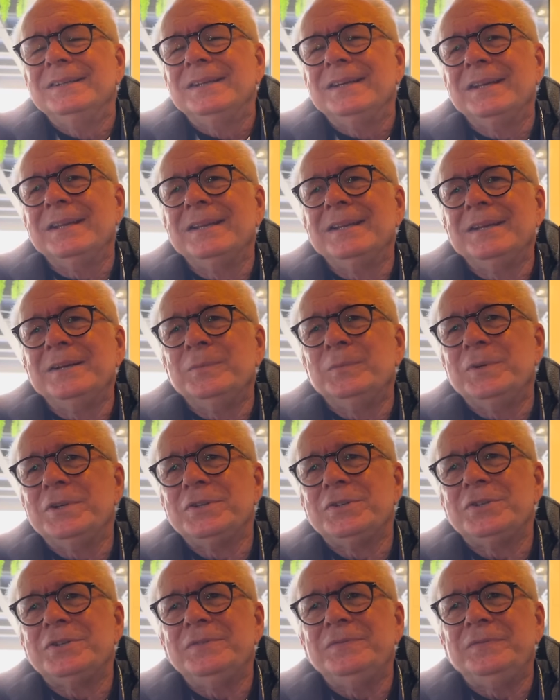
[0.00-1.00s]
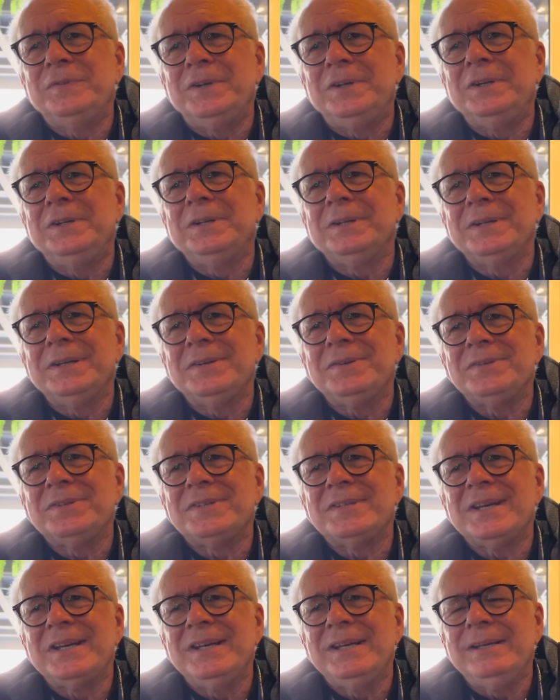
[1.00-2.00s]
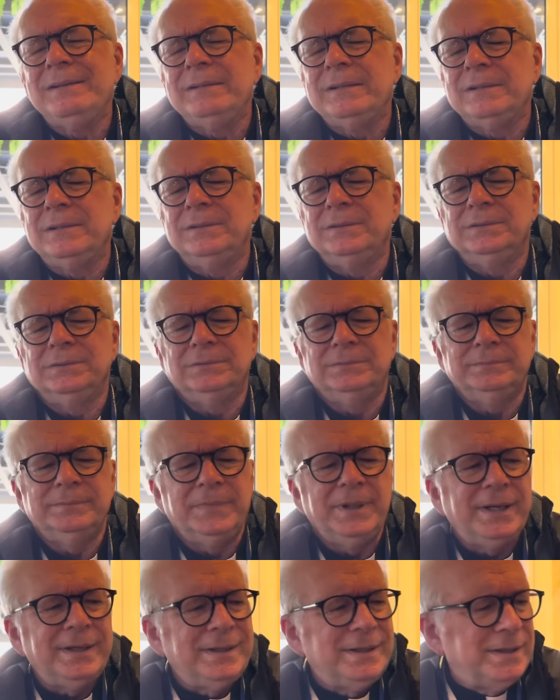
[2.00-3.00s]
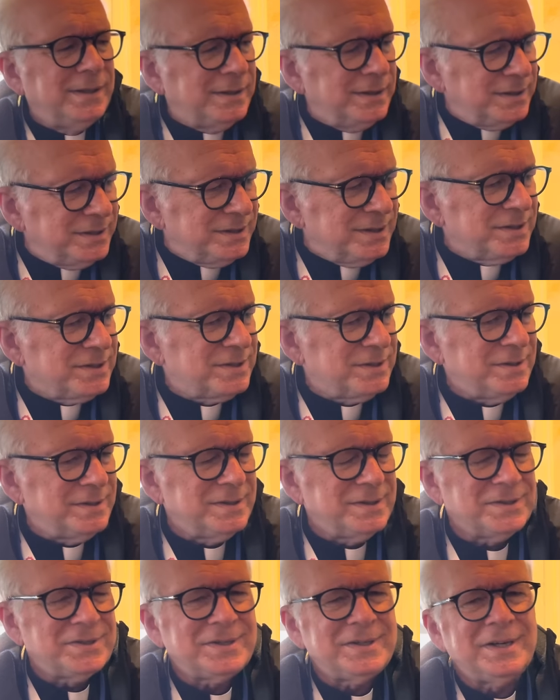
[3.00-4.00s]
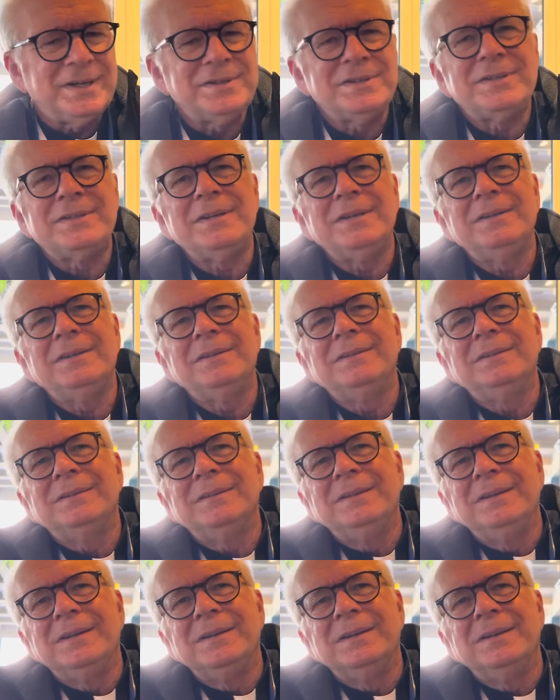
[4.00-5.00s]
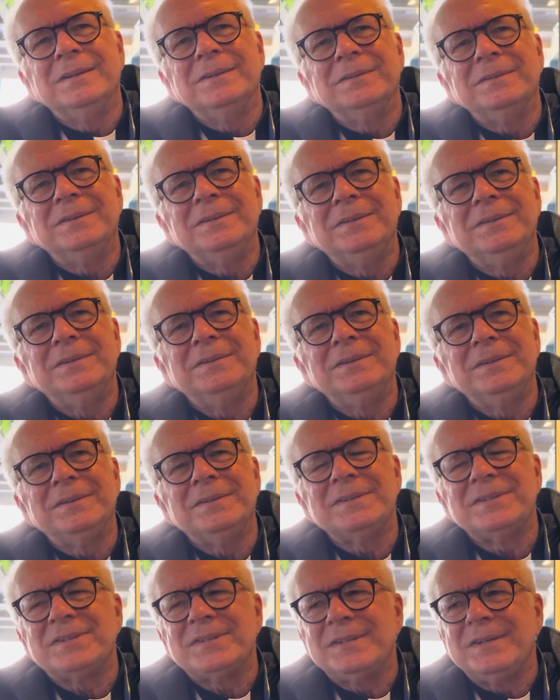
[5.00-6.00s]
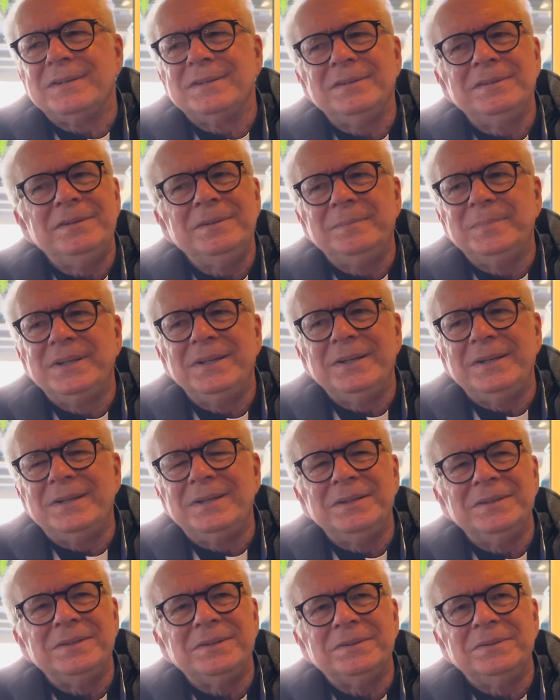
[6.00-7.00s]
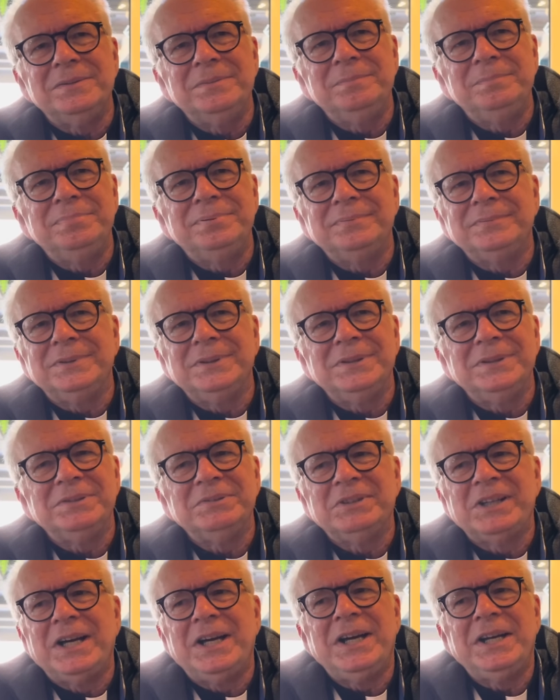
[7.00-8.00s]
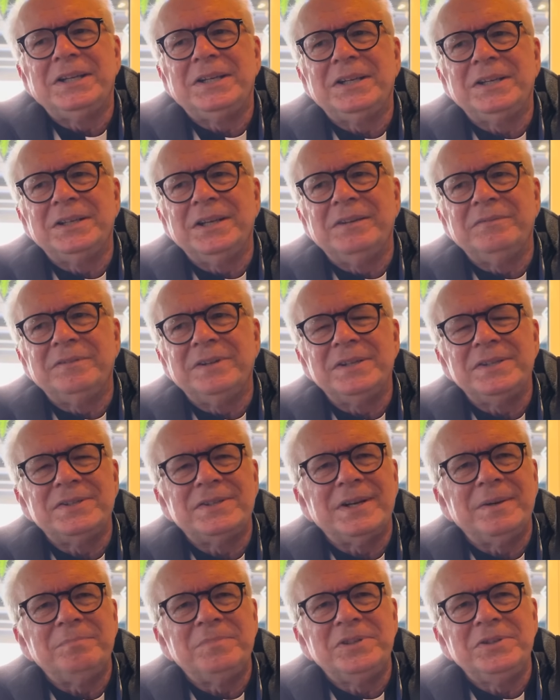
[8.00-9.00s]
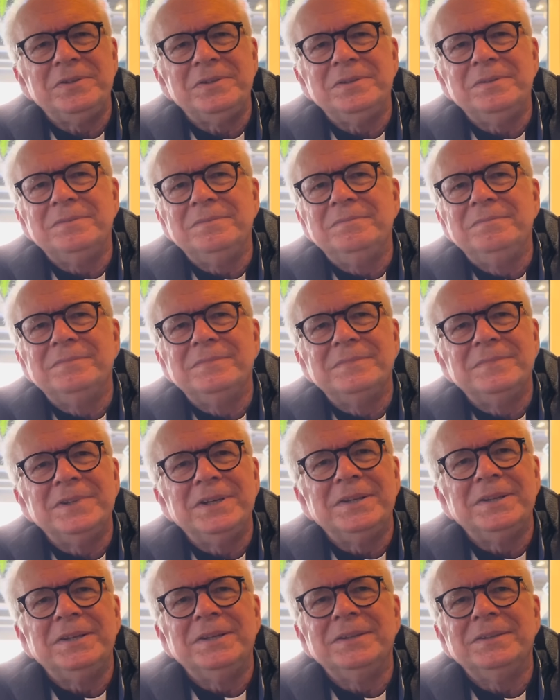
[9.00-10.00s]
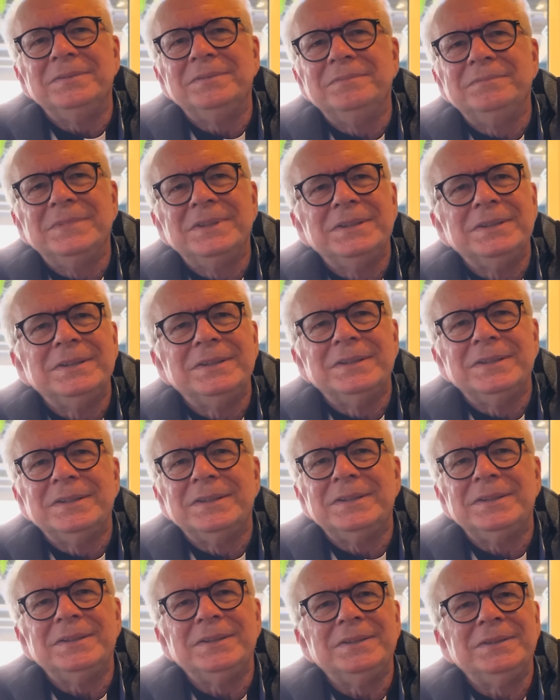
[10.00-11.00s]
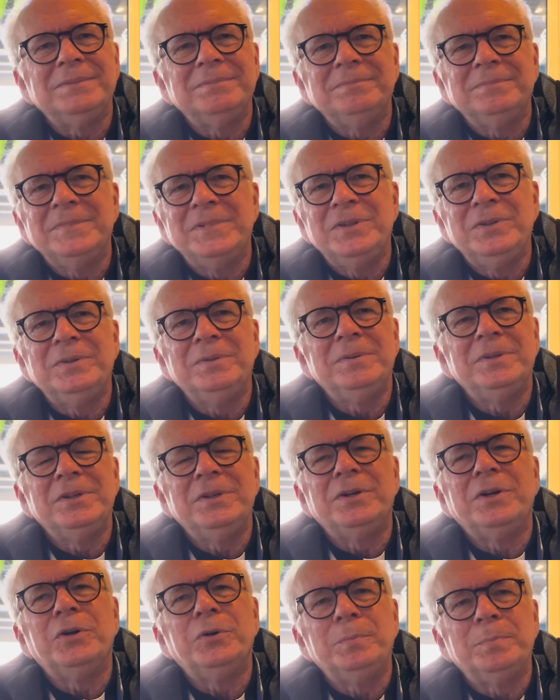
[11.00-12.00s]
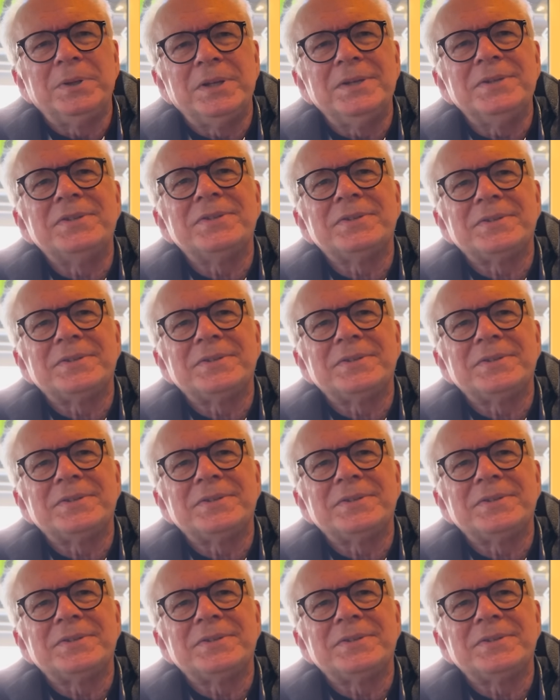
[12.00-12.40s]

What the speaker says: And then once you fall, he'll say, oh, my goodness, you're disgusting. You know, you're a sinner. You're beyond hope. God can never accept you. You know, you're hopeless.